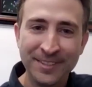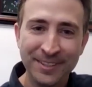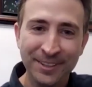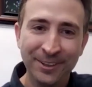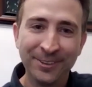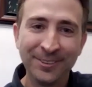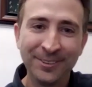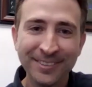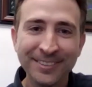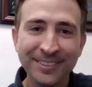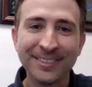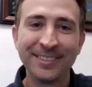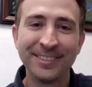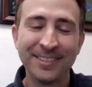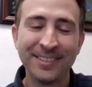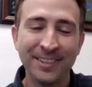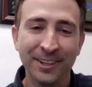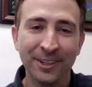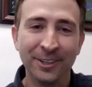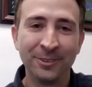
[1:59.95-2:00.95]
two.
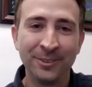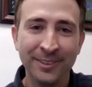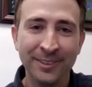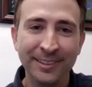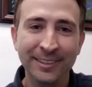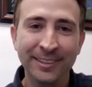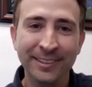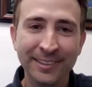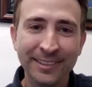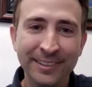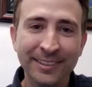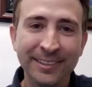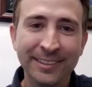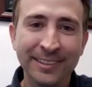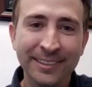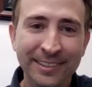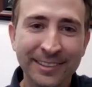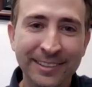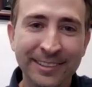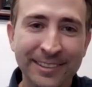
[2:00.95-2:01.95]
So
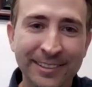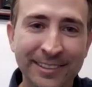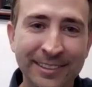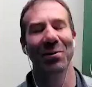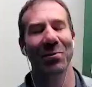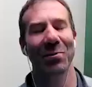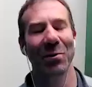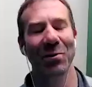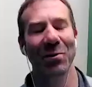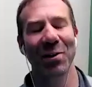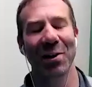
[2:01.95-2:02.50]
yeah, we were we